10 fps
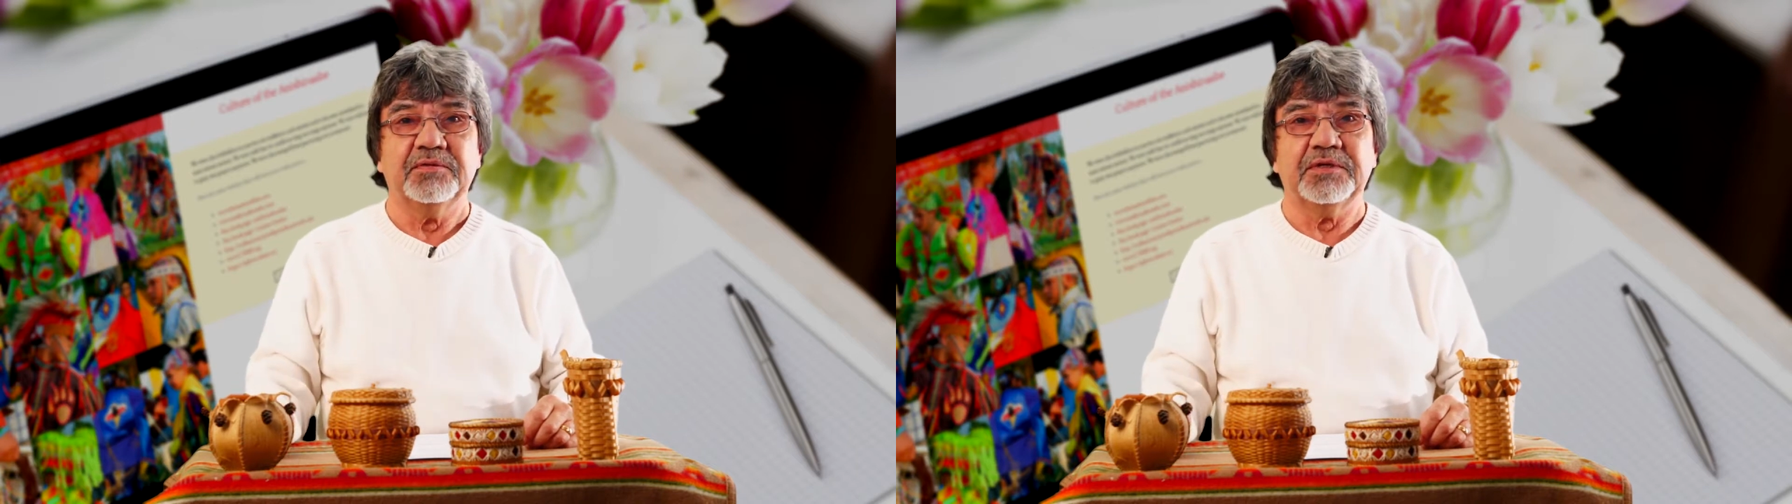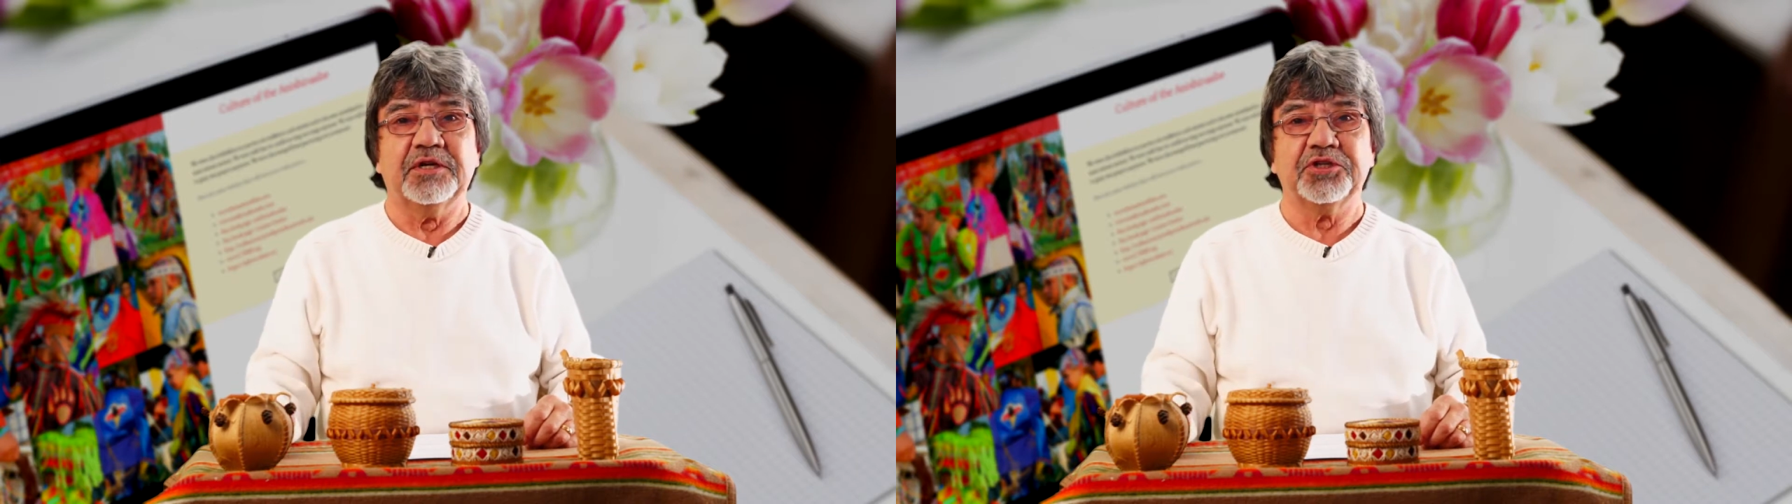
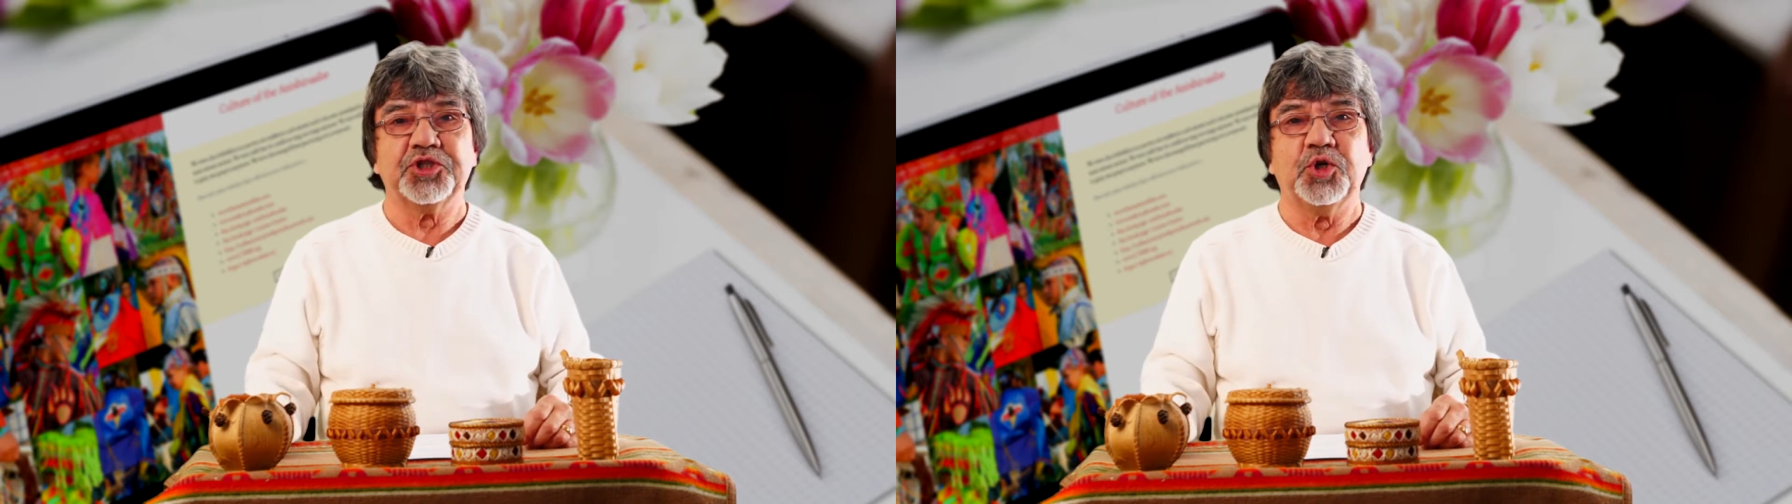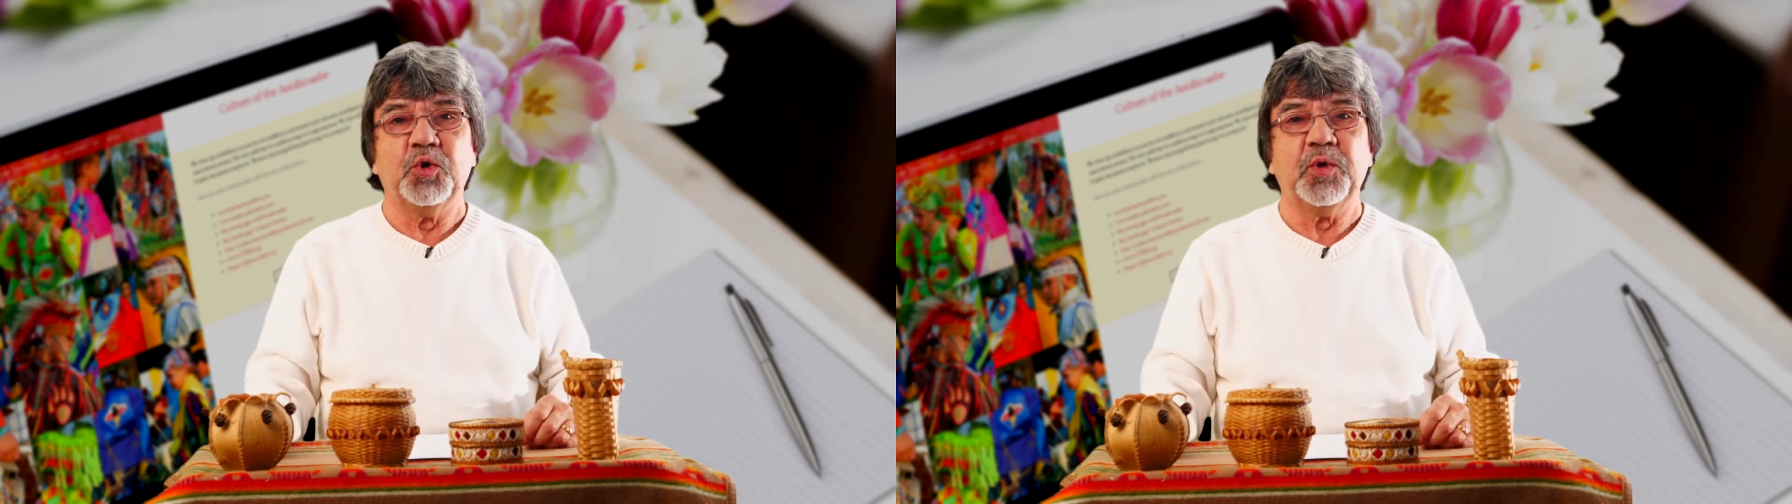with our
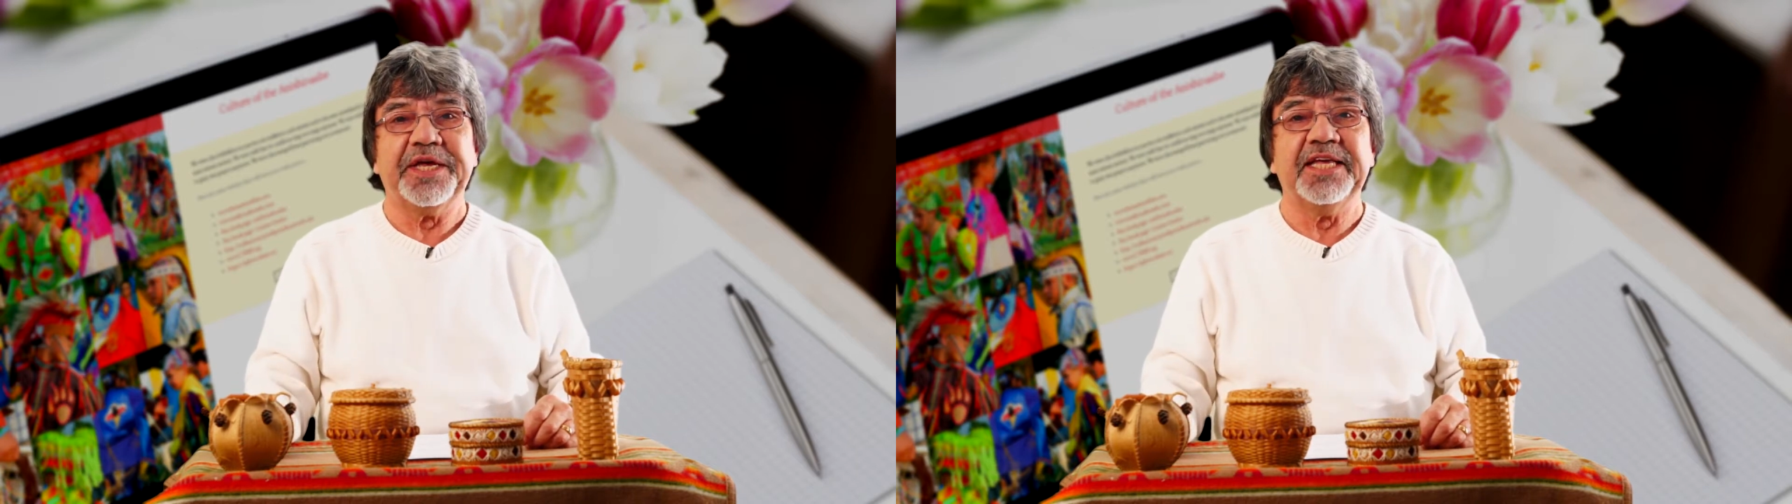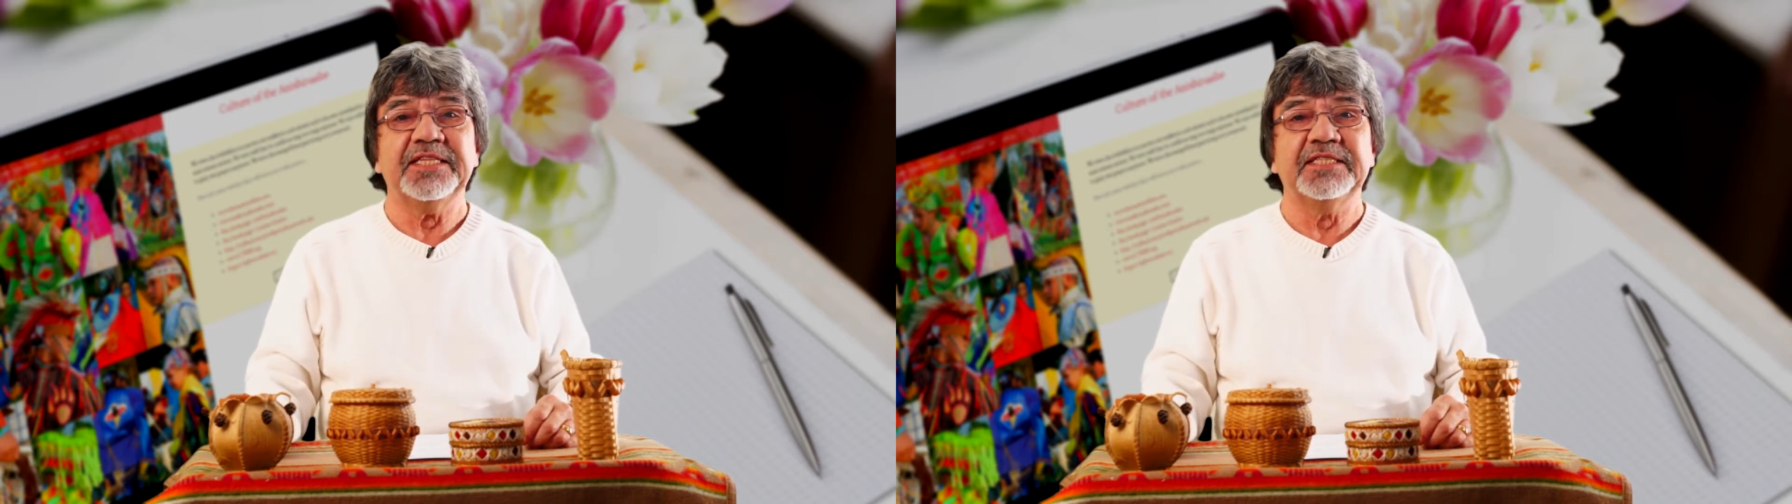show
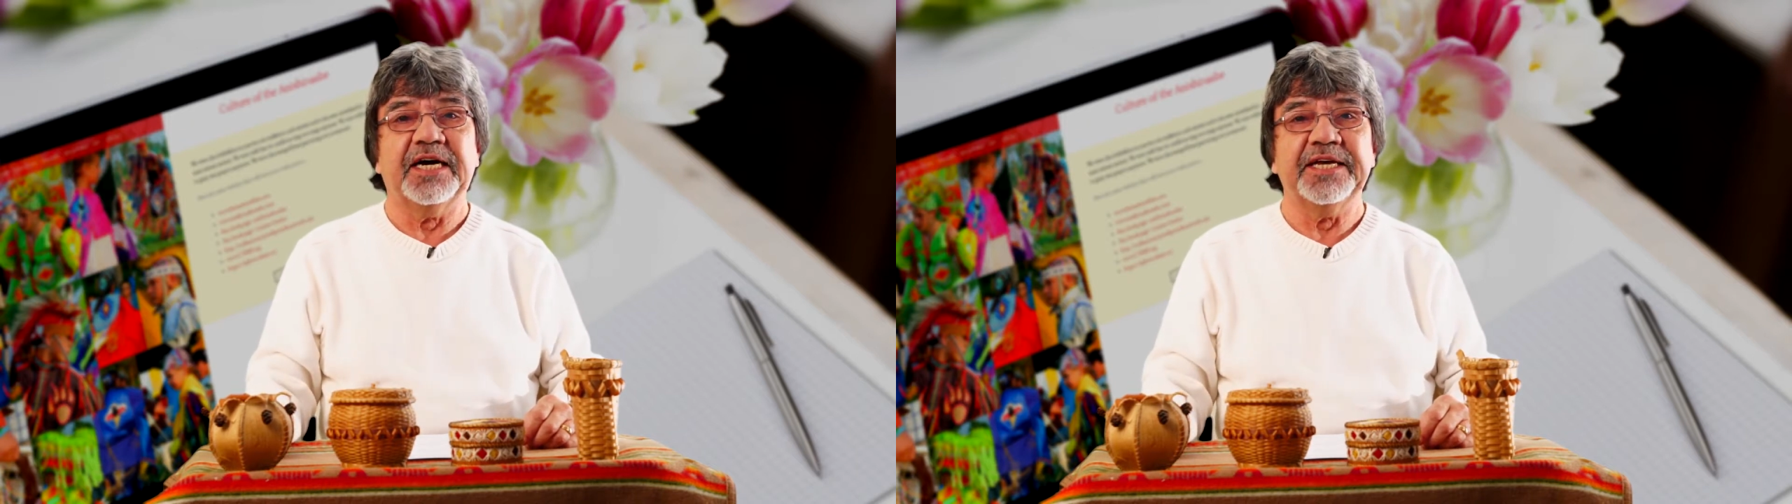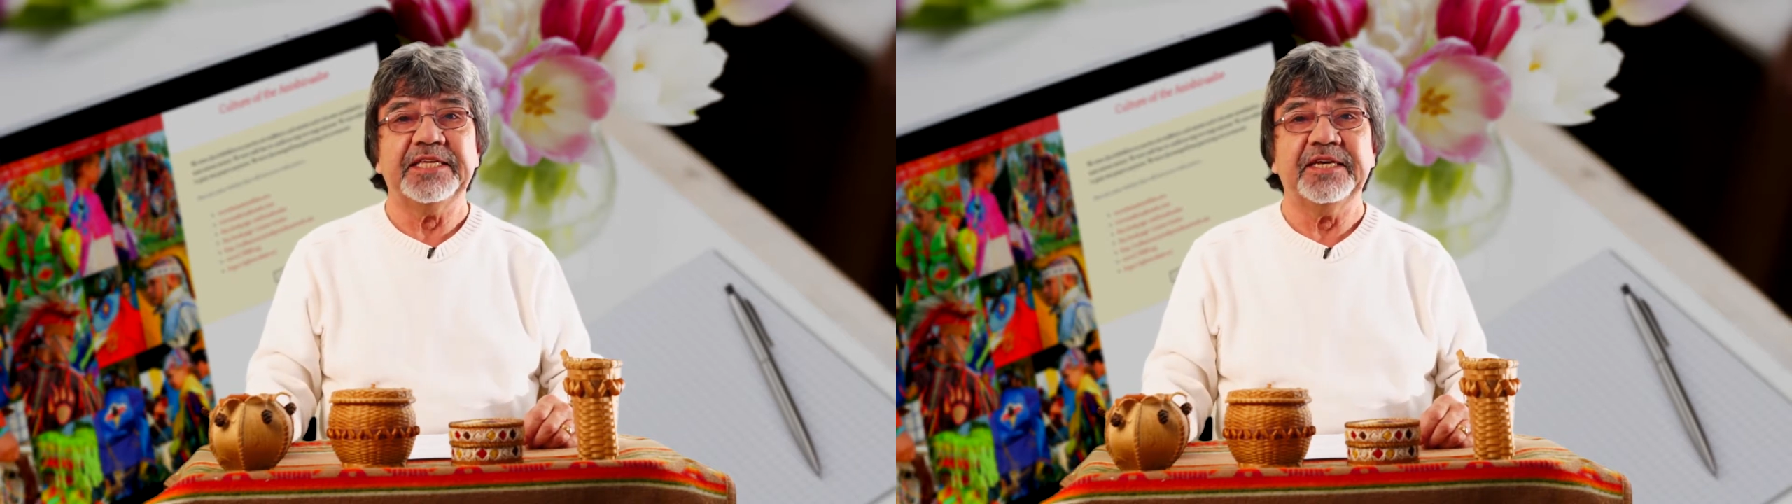
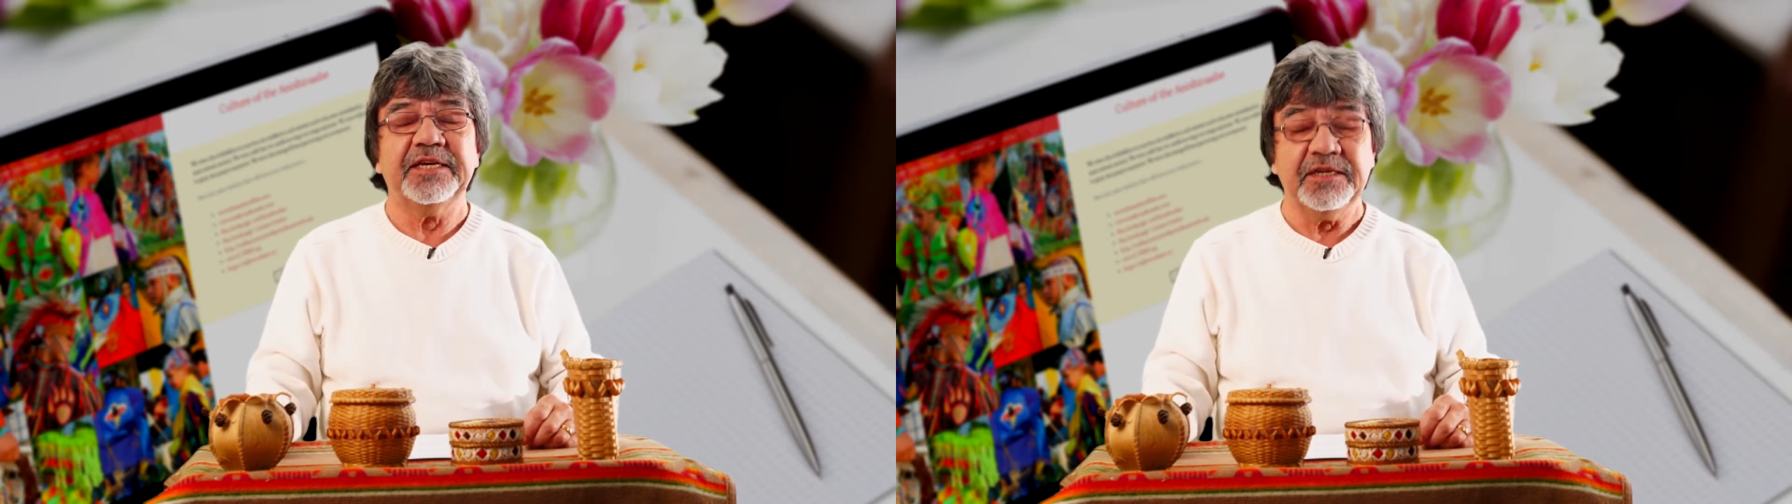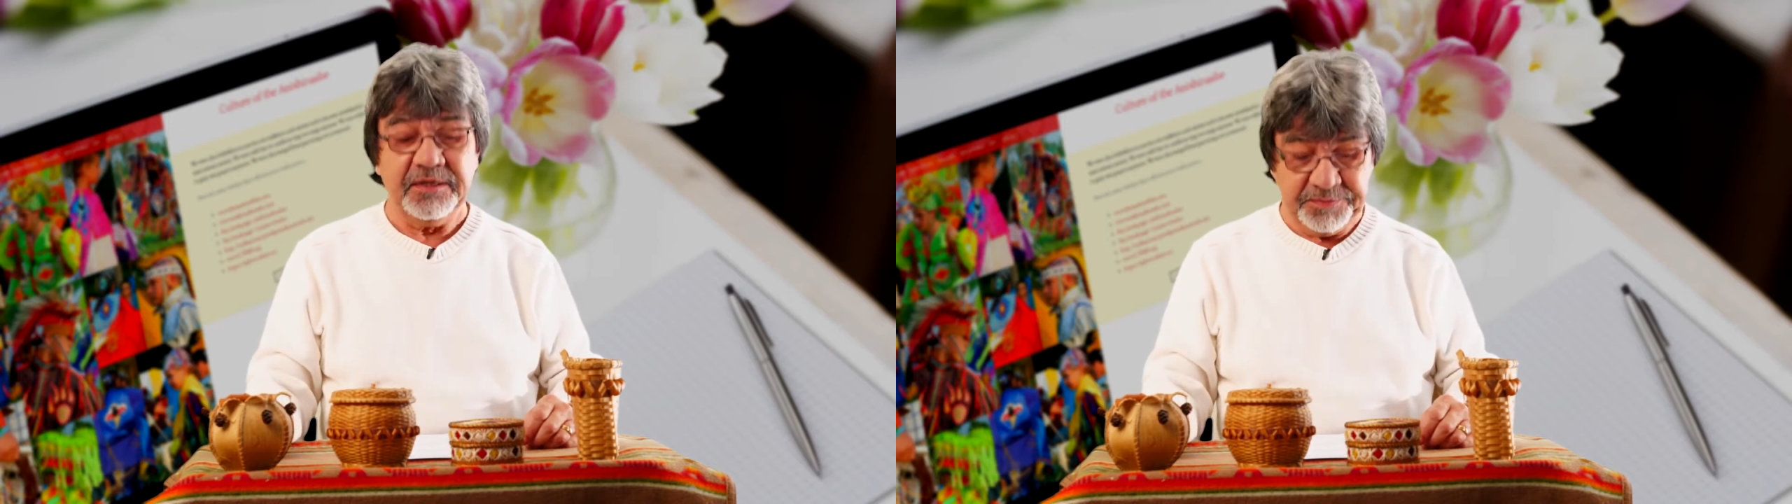Endaying.